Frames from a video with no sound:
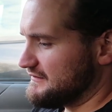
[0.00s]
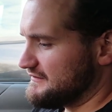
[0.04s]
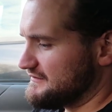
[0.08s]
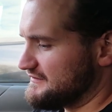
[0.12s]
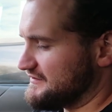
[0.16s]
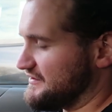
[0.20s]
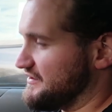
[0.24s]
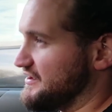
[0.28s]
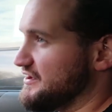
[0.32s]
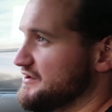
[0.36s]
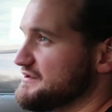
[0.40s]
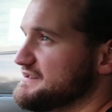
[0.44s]

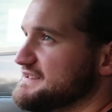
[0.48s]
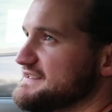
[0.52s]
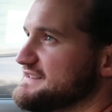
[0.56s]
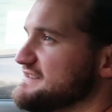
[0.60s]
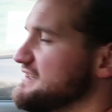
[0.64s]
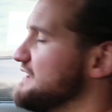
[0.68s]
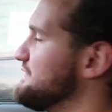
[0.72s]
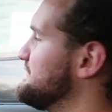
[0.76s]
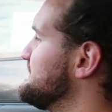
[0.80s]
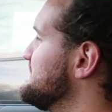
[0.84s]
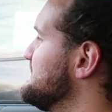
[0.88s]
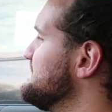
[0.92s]
security
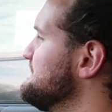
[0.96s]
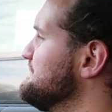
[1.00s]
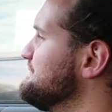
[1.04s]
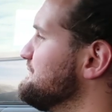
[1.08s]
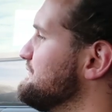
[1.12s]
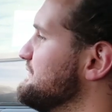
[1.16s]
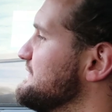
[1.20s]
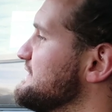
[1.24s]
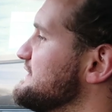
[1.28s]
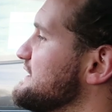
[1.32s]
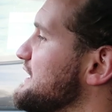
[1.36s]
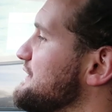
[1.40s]
stuff in them.
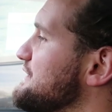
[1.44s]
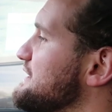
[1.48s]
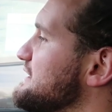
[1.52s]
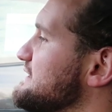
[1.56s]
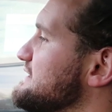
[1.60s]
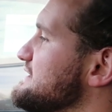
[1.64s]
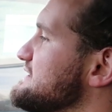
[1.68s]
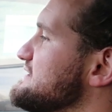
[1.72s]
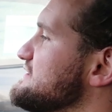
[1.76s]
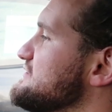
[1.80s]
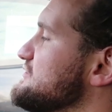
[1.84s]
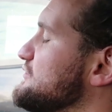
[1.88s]
So I
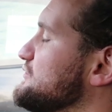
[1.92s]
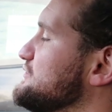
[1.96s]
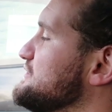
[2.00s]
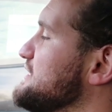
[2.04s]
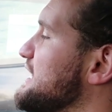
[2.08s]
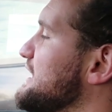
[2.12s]
think this is all